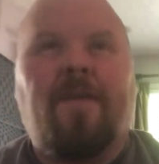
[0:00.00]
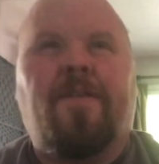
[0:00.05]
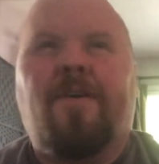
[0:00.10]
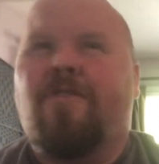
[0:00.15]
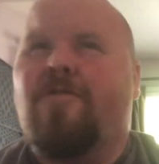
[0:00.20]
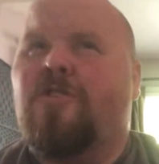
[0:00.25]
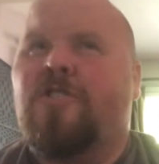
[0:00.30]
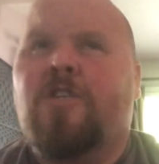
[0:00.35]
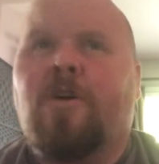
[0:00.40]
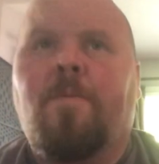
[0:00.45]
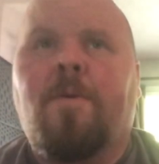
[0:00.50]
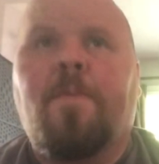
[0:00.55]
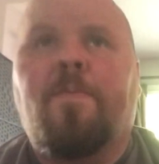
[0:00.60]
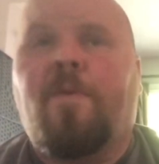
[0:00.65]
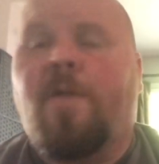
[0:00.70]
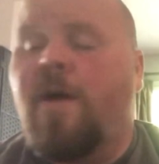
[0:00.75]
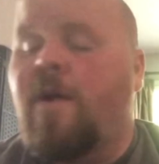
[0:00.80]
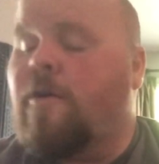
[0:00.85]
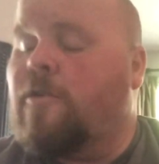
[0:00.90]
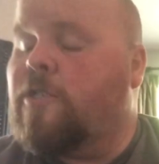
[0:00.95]
there are so many
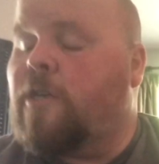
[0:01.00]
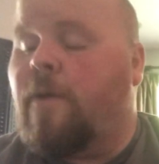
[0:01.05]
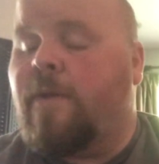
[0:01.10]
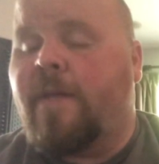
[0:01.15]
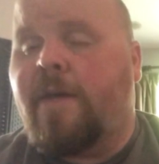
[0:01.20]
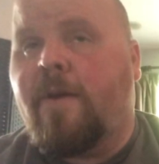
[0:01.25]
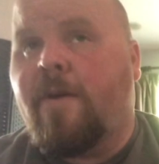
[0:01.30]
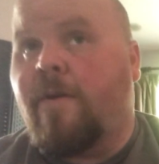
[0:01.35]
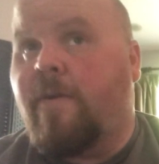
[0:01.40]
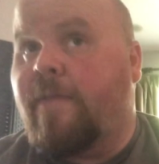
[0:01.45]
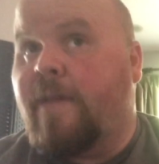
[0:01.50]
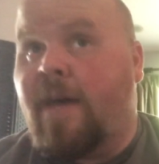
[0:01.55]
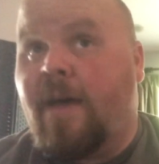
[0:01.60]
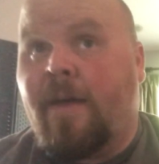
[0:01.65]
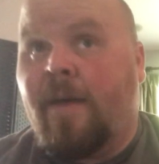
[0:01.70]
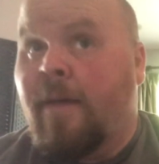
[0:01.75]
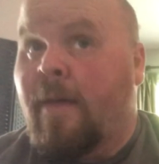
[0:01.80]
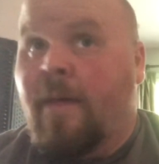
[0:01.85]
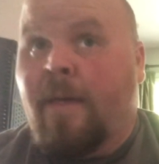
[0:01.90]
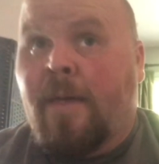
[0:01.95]
players on here
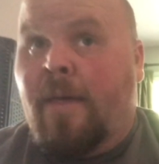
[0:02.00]
that